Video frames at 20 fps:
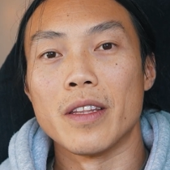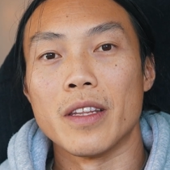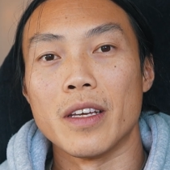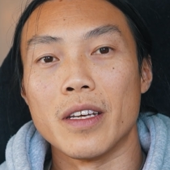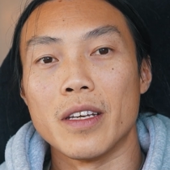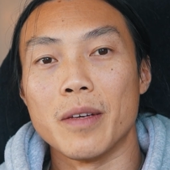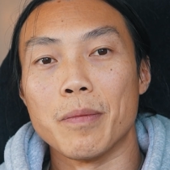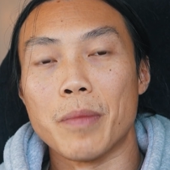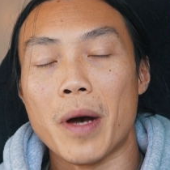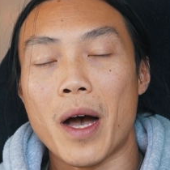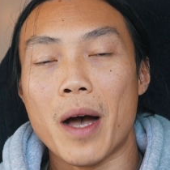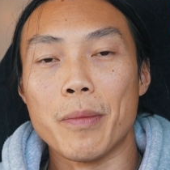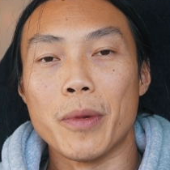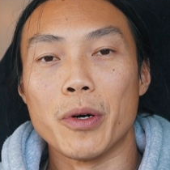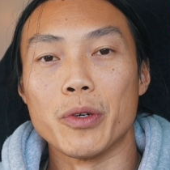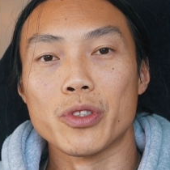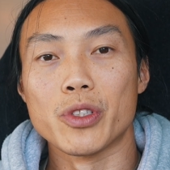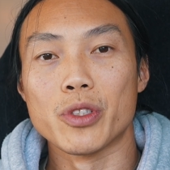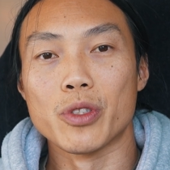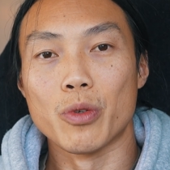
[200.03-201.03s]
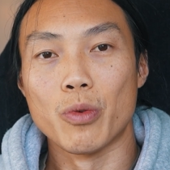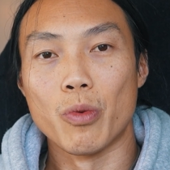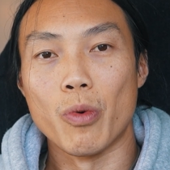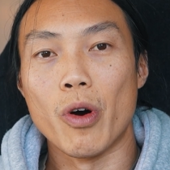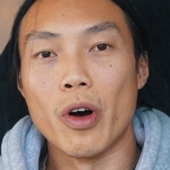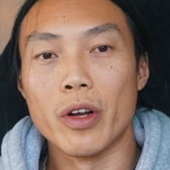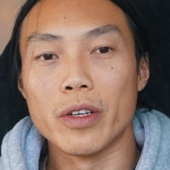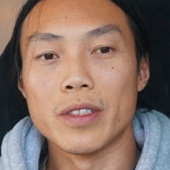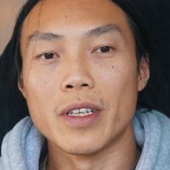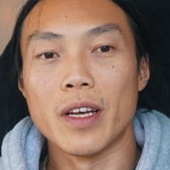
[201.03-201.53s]
The barbell
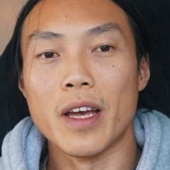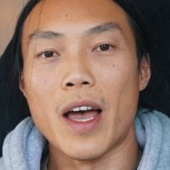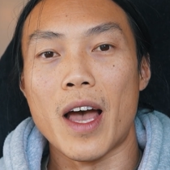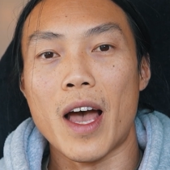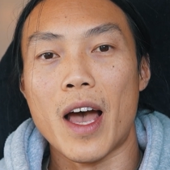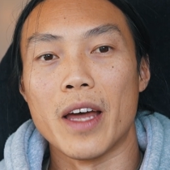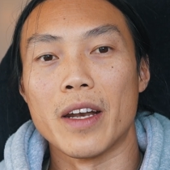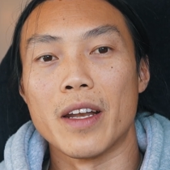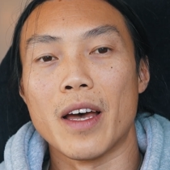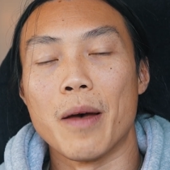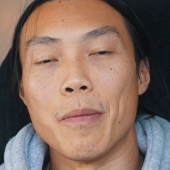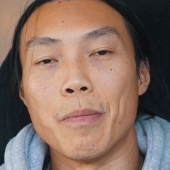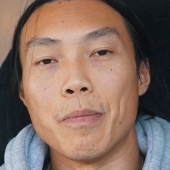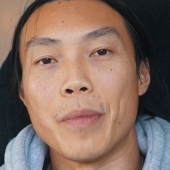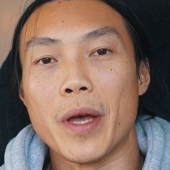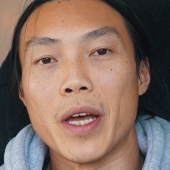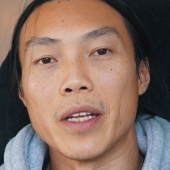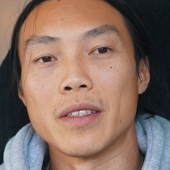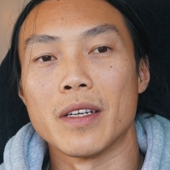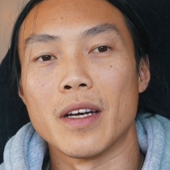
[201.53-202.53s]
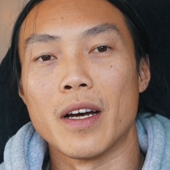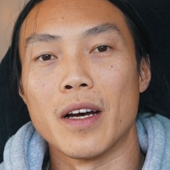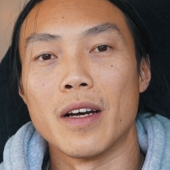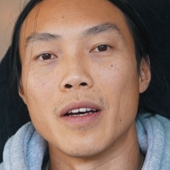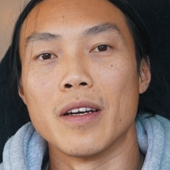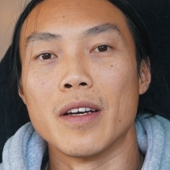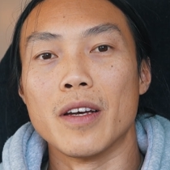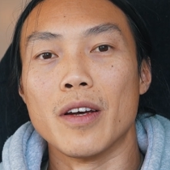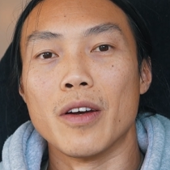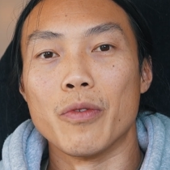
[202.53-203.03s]
squat had a
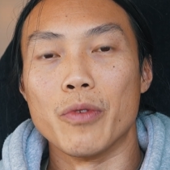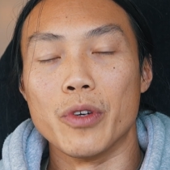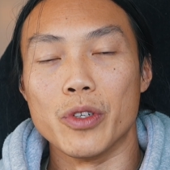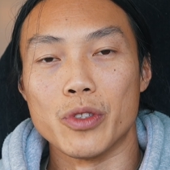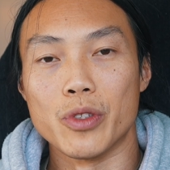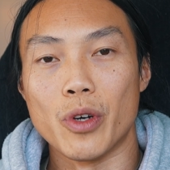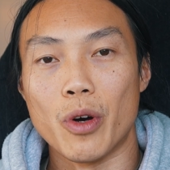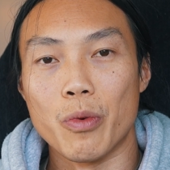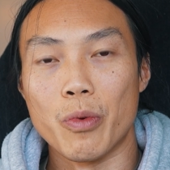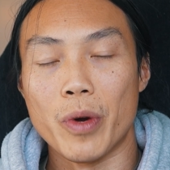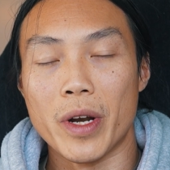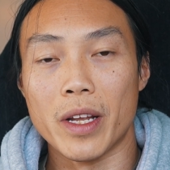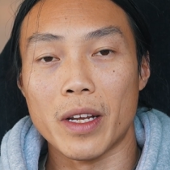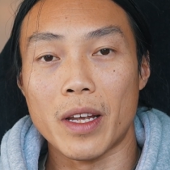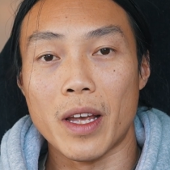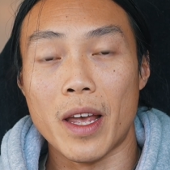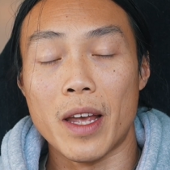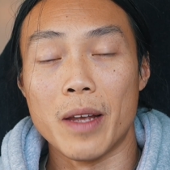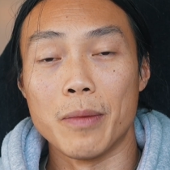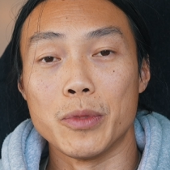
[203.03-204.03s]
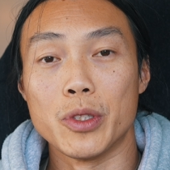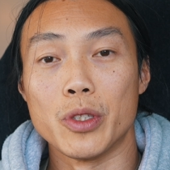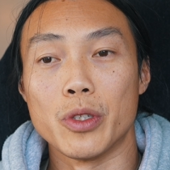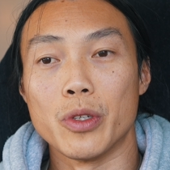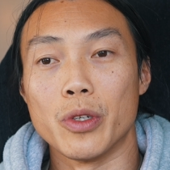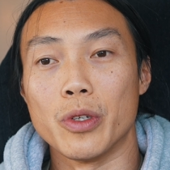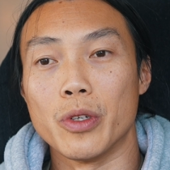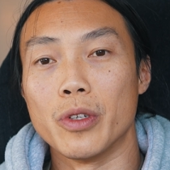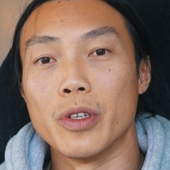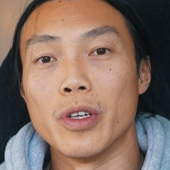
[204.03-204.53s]
better result when it came
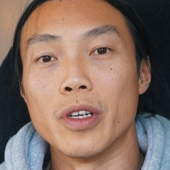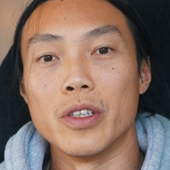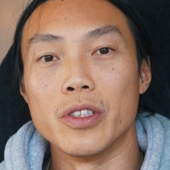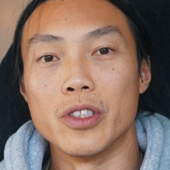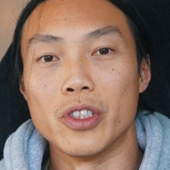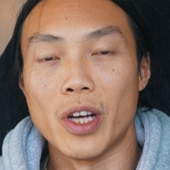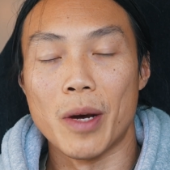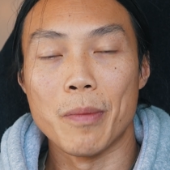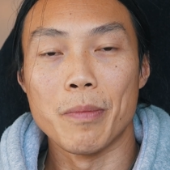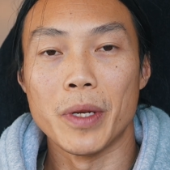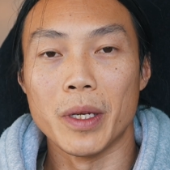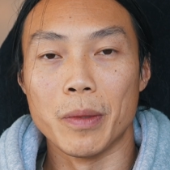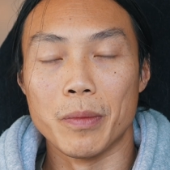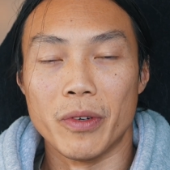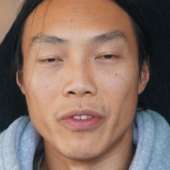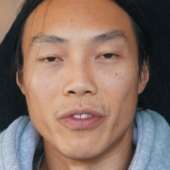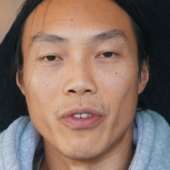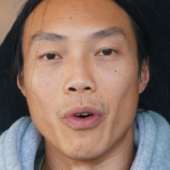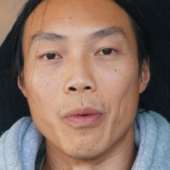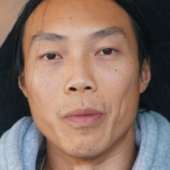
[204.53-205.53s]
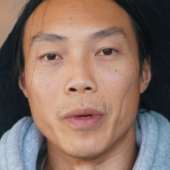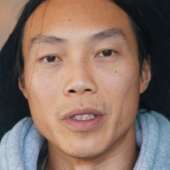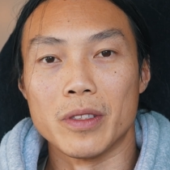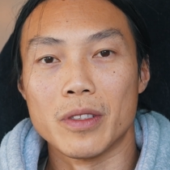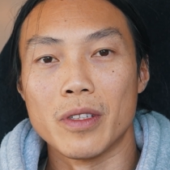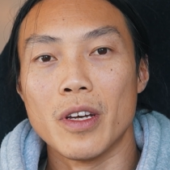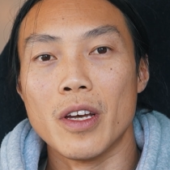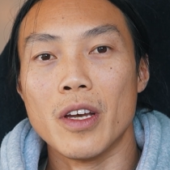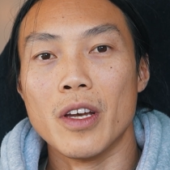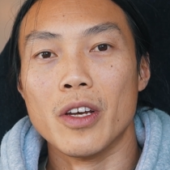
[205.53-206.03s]
to jumping
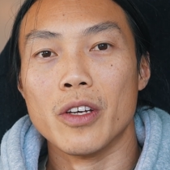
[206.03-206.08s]
performance.